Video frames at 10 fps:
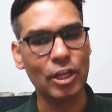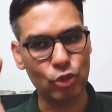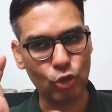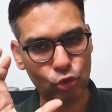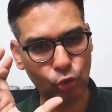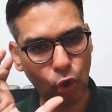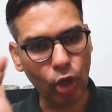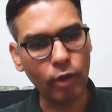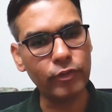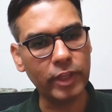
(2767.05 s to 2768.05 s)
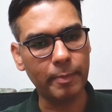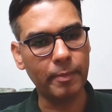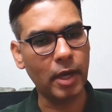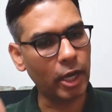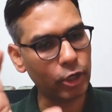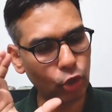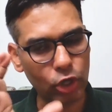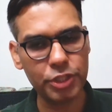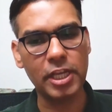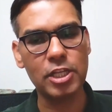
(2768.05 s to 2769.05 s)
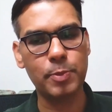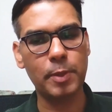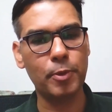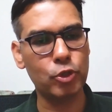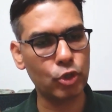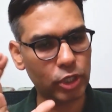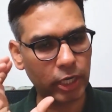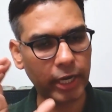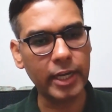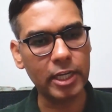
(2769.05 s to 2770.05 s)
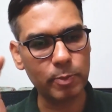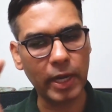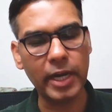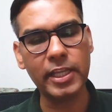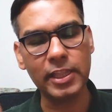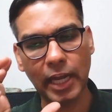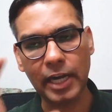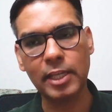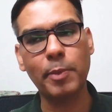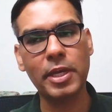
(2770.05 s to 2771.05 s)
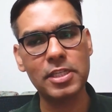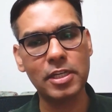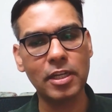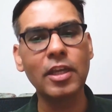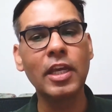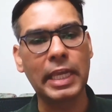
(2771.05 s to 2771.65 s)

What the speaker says: So all of them are your salespeople. So try expanding that capacity.